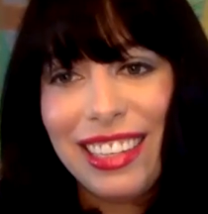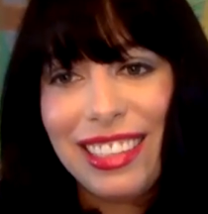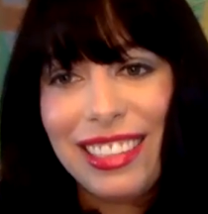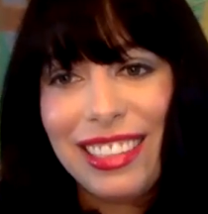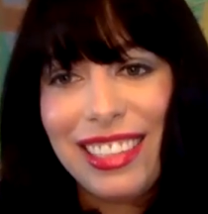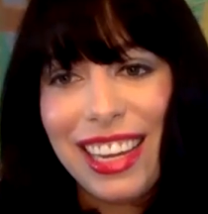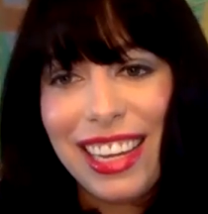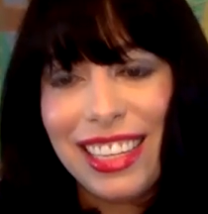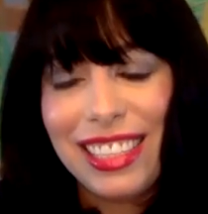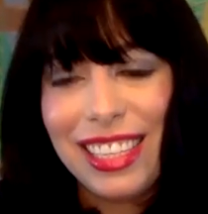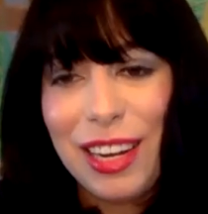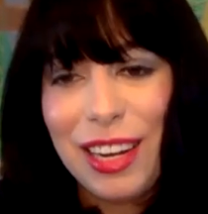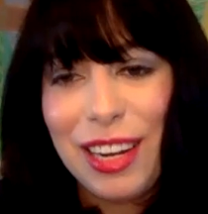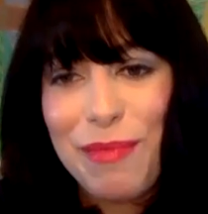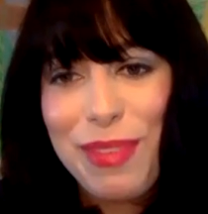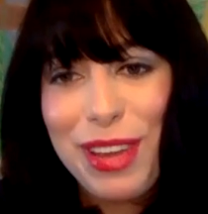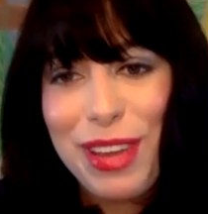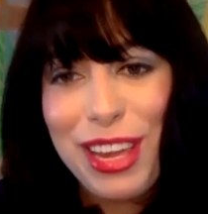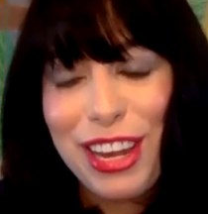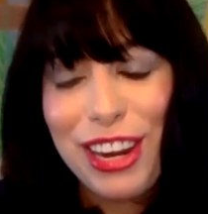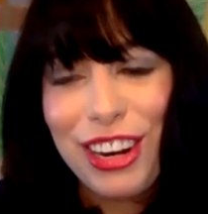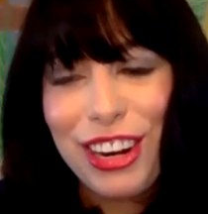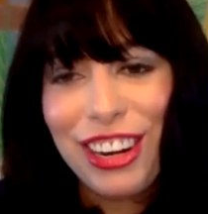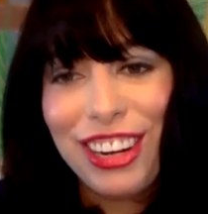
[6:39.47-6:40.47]
doesn't
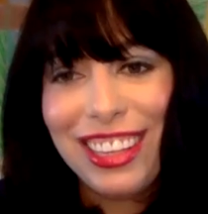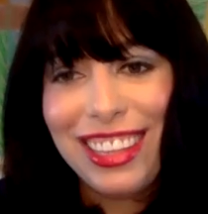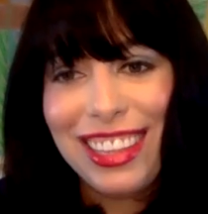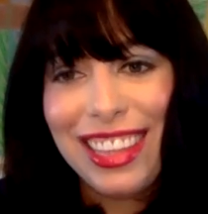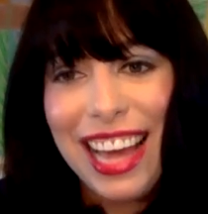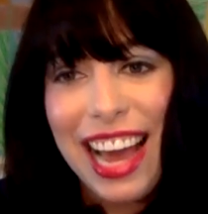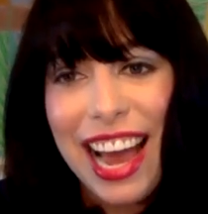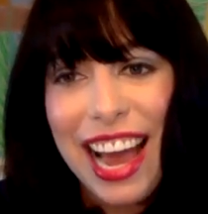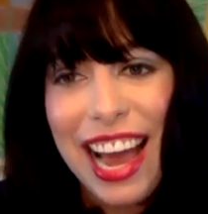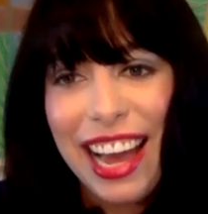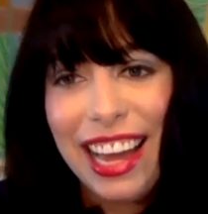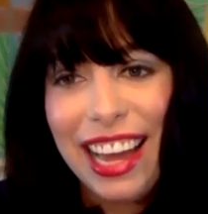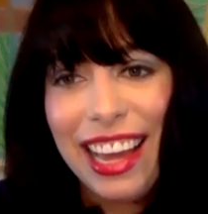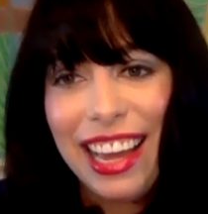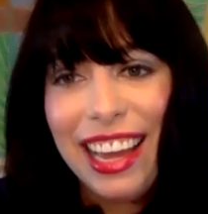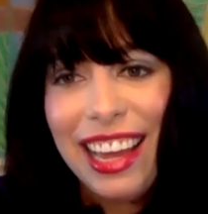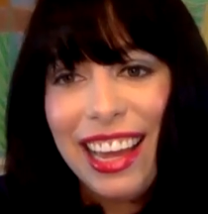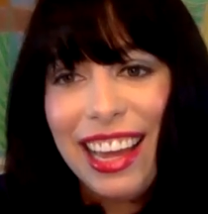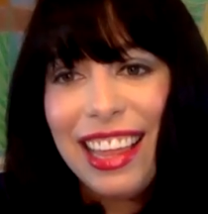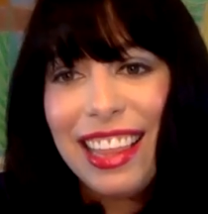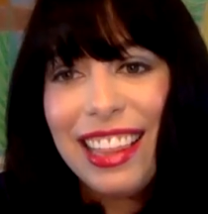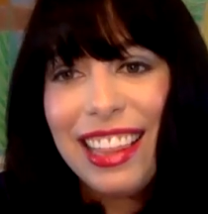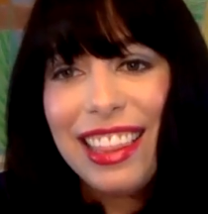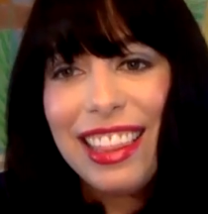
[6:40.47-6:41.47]
appear
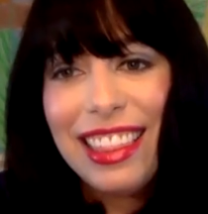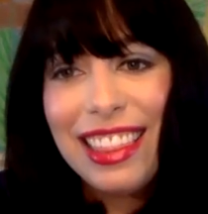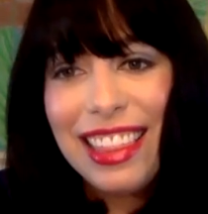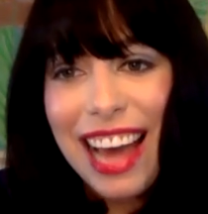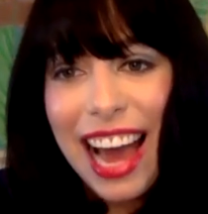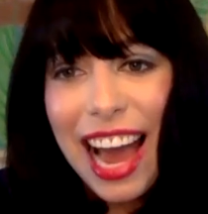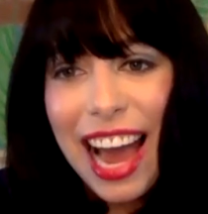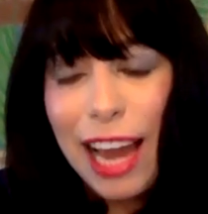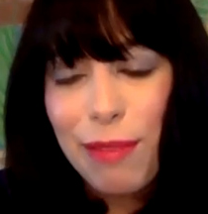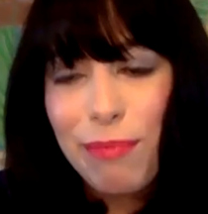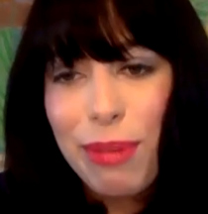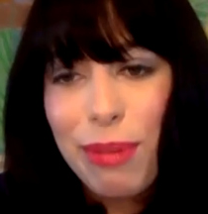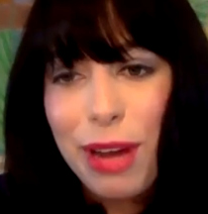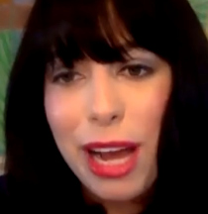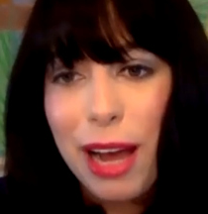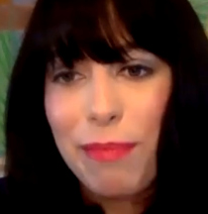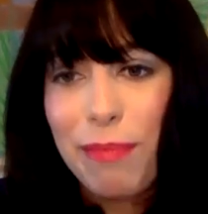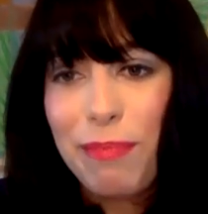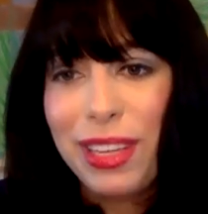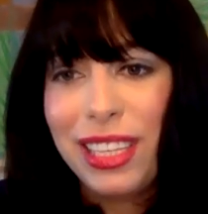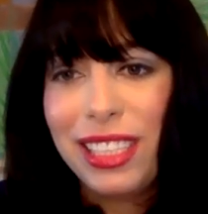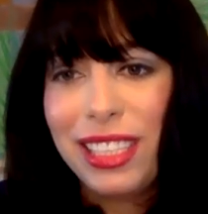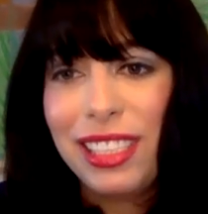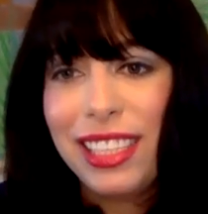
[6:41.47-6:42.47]
that pup
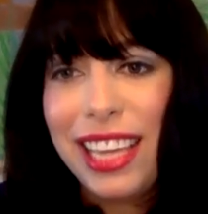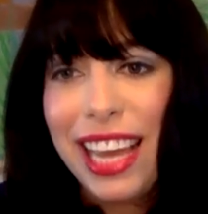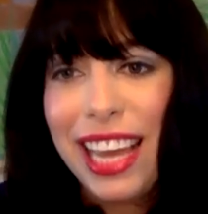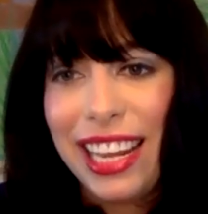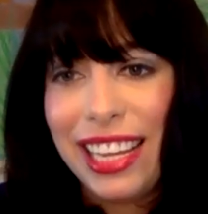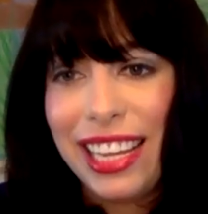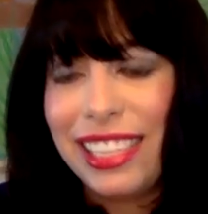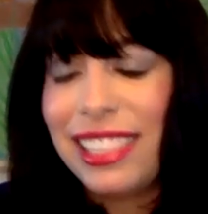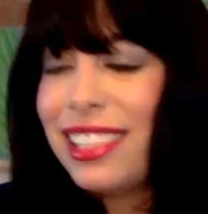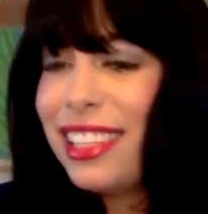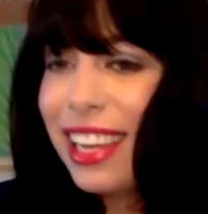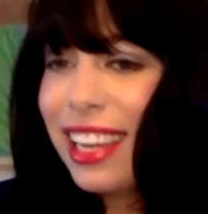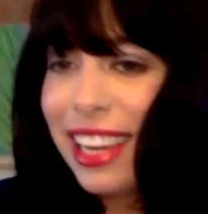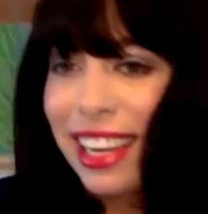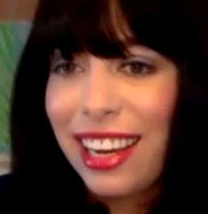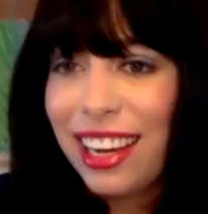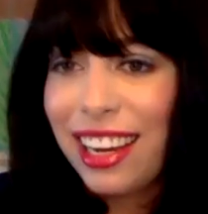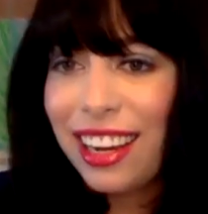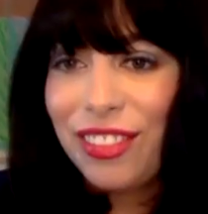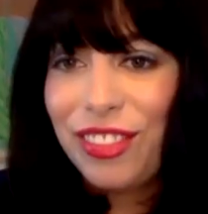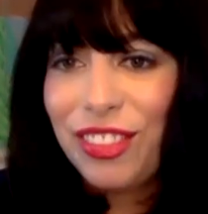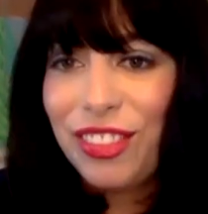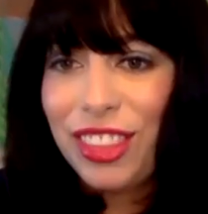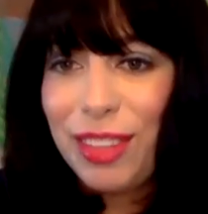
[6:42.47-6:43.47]
is getting sick
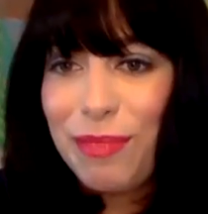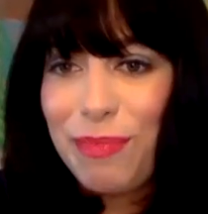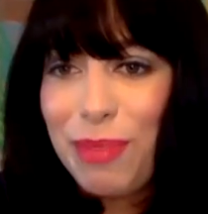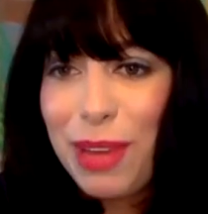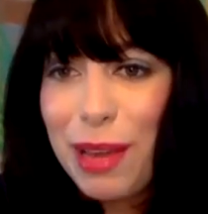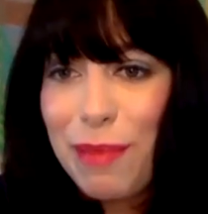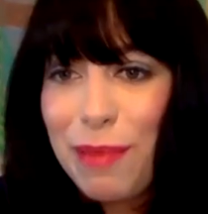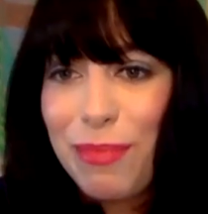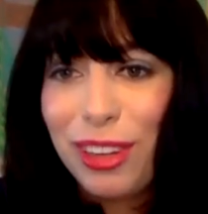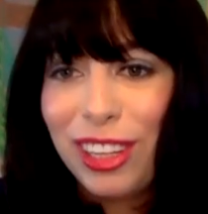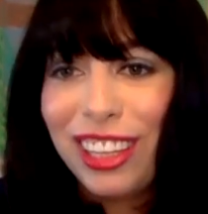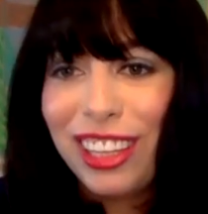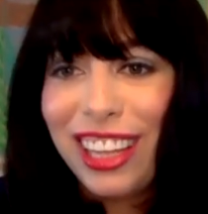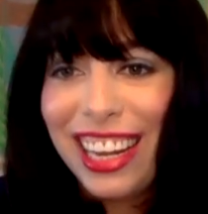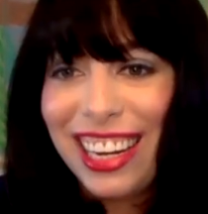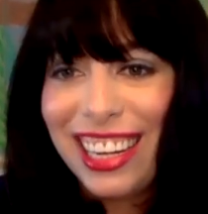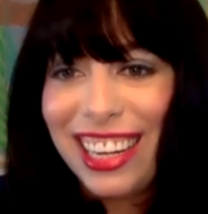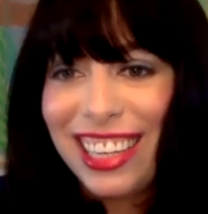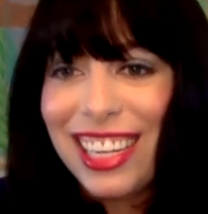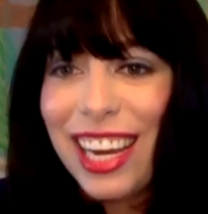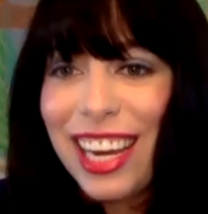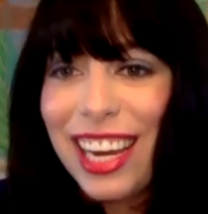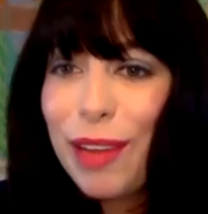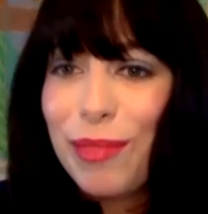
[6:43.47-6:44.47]
of the people
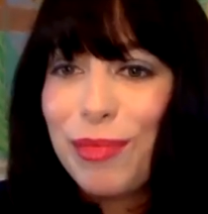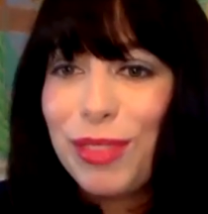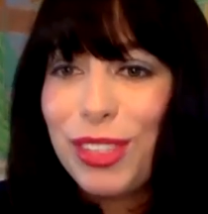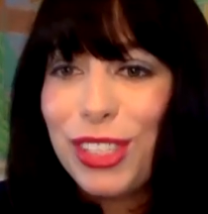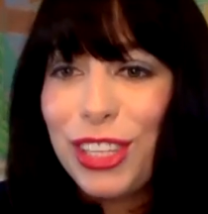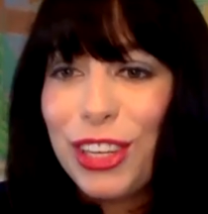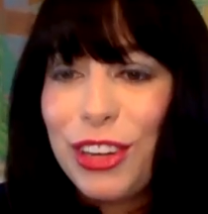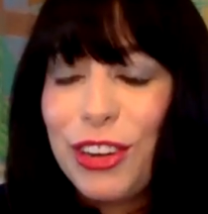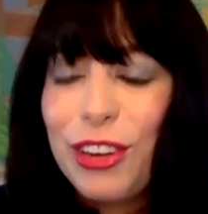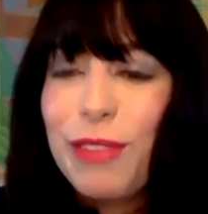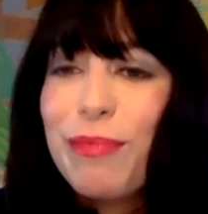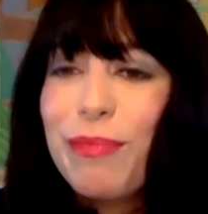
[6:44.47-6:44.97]
anytime soon.